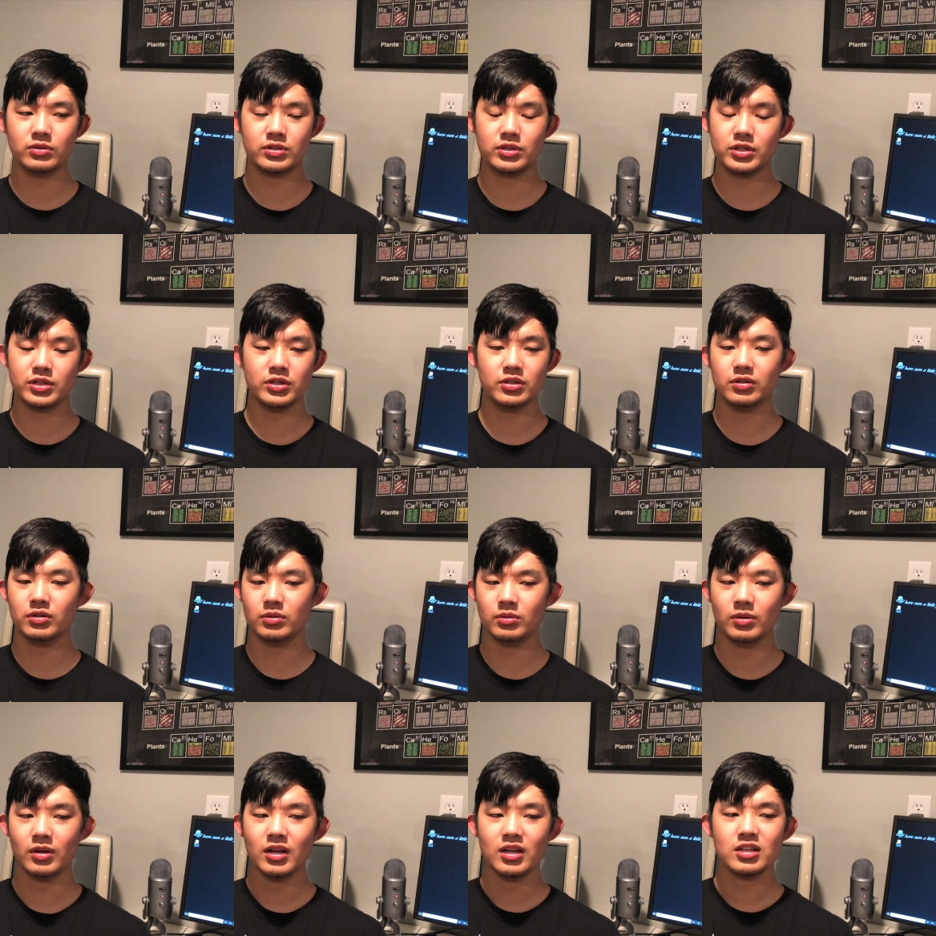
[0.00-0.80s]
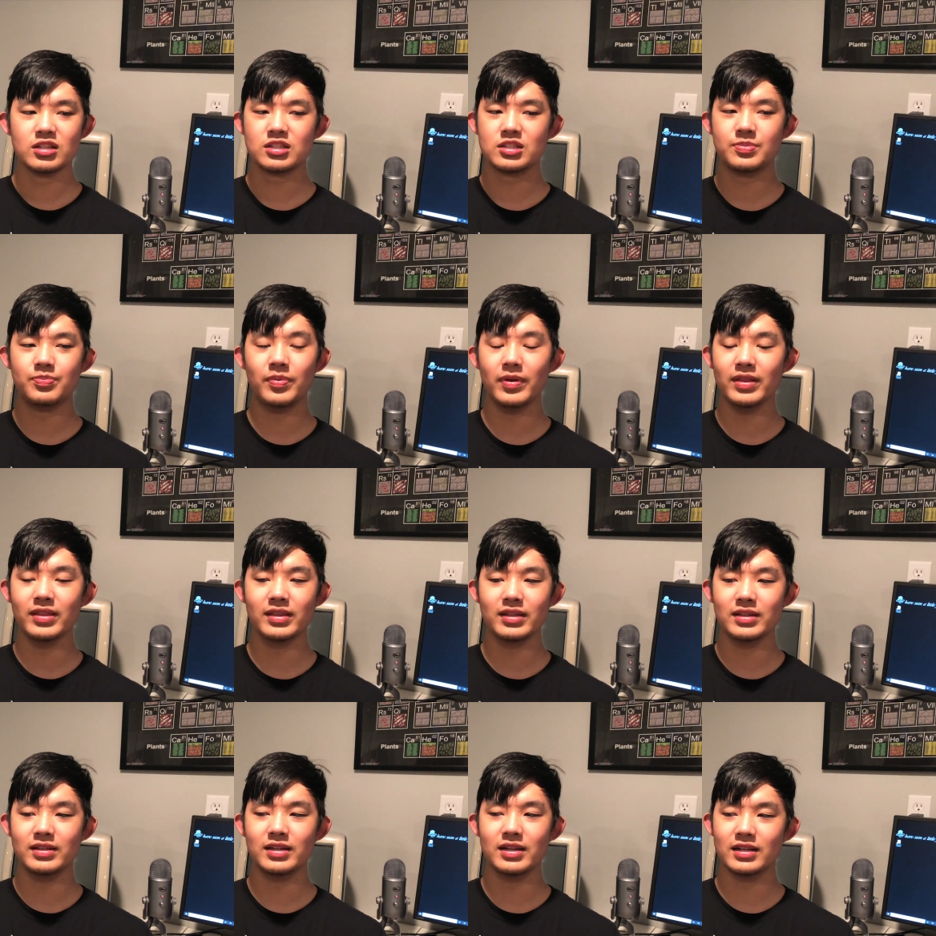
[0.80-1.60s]
to spin the
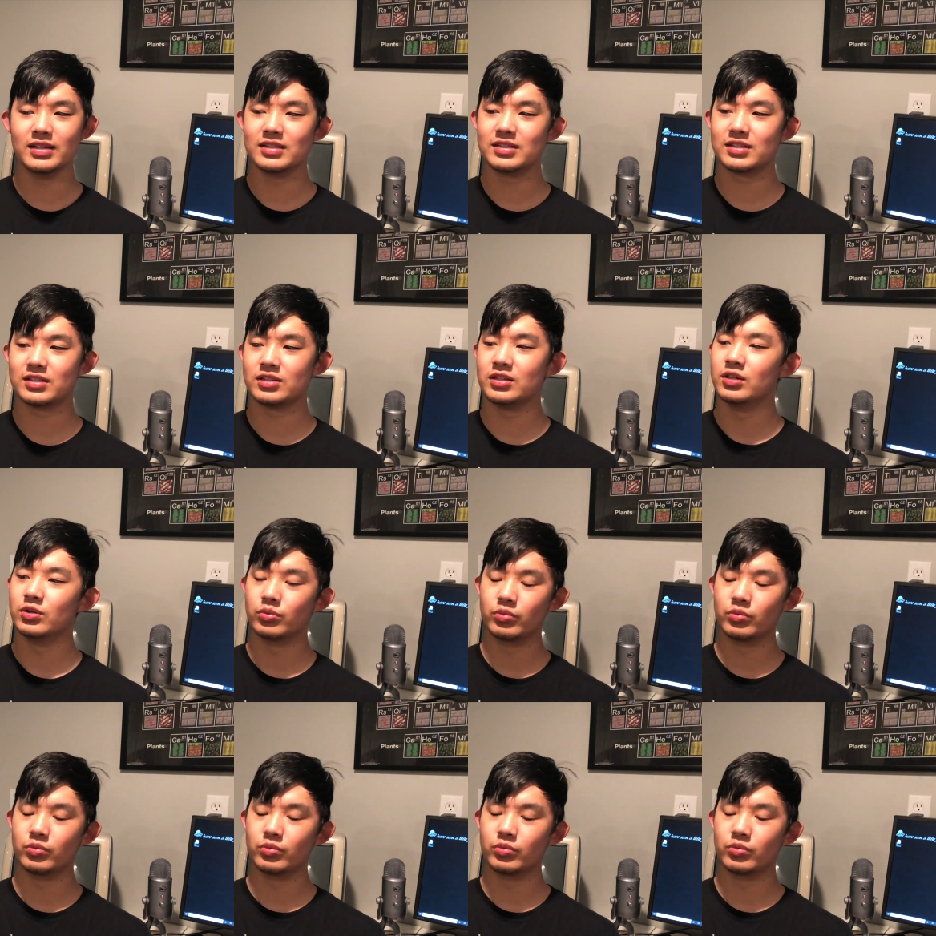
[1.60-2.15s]
disk,